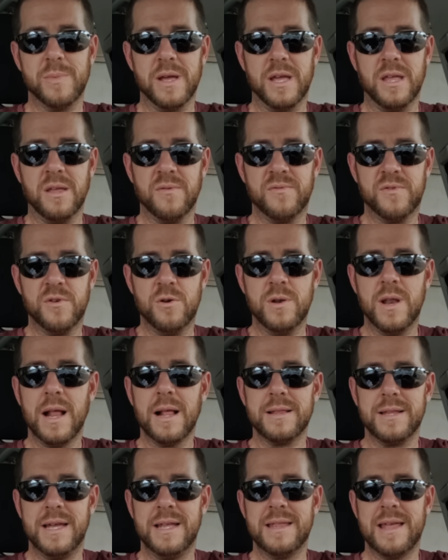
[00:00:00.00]
making food,
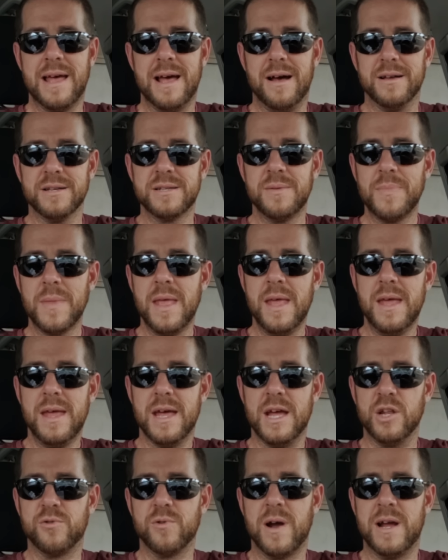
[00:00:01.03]
cleaning the house,
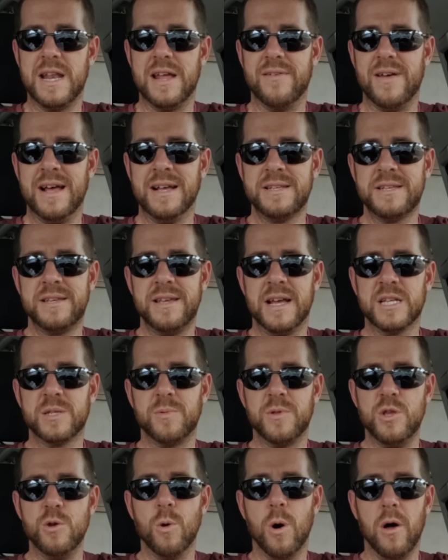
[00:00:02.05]
and trying to have SEX
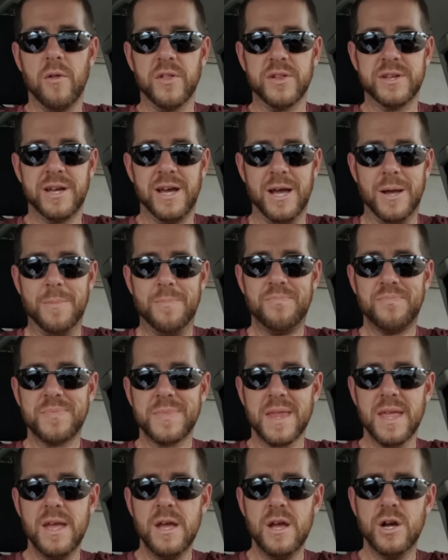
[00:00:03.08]
with you all the time.
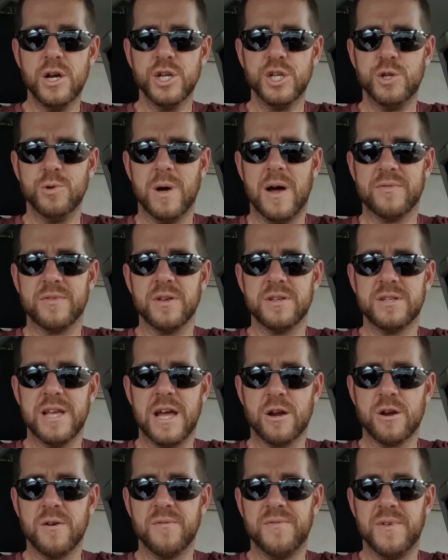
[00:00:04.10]
She will have to
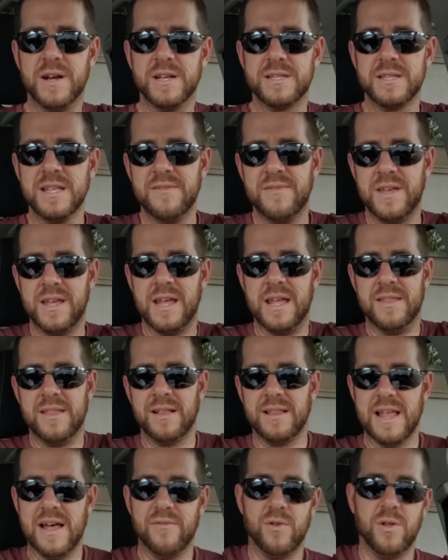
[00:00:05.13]
sacrifice living in
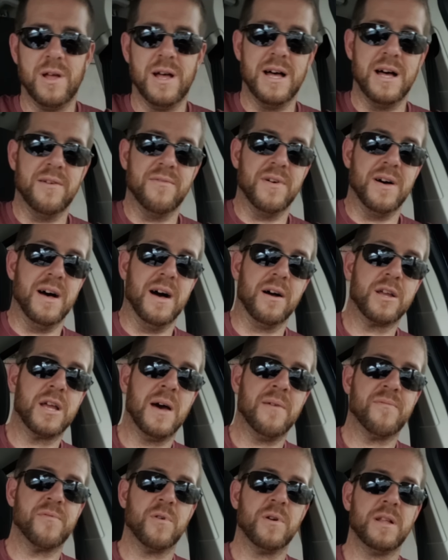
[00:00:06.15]
the level of
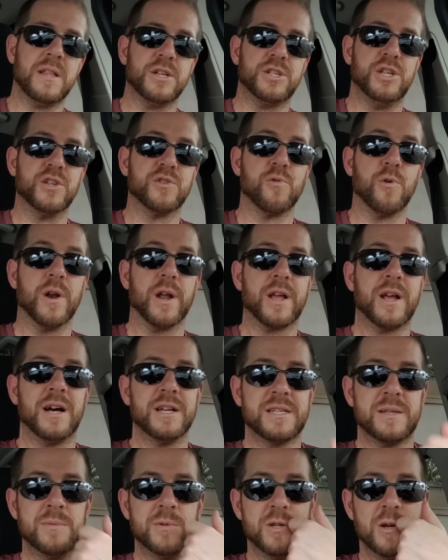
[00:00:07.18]
comfort that she's grown
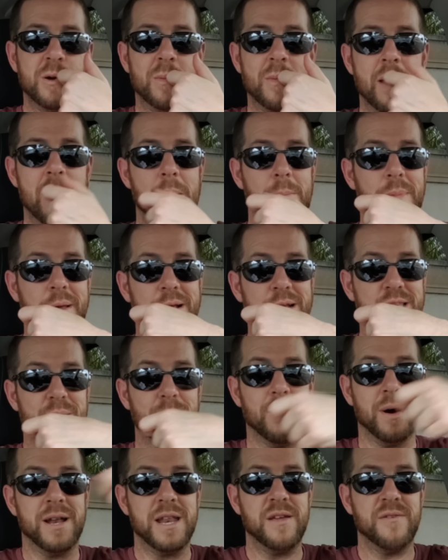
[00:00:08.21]
accustomed to because the
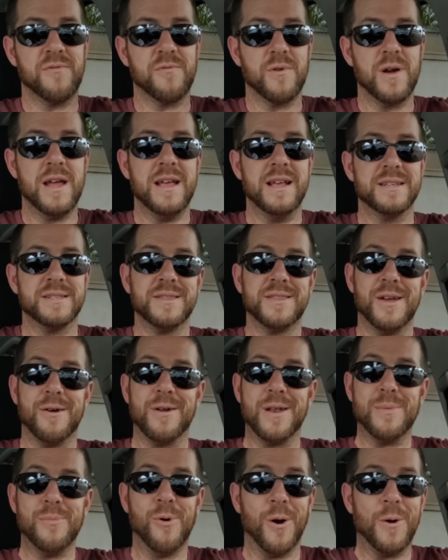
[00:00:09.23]
money for it isn't
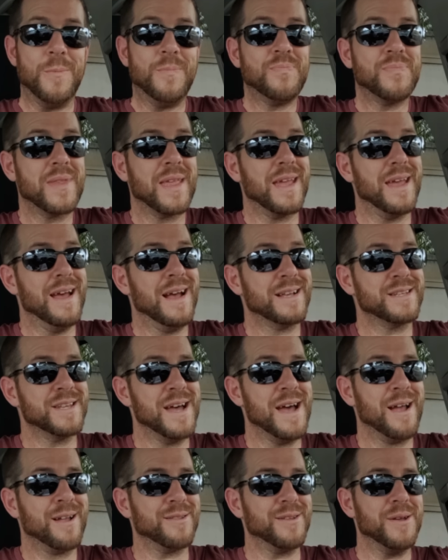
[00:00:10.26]
there anymore.
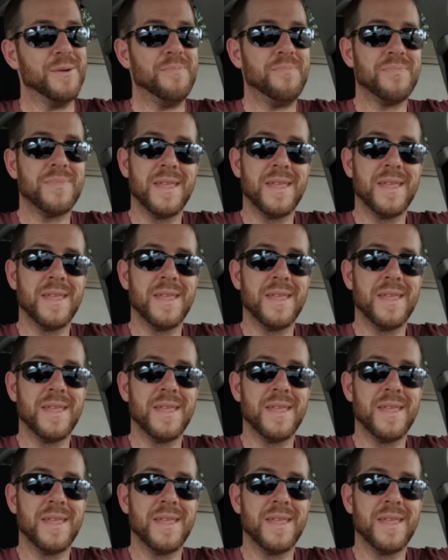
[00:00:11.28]
Exactly.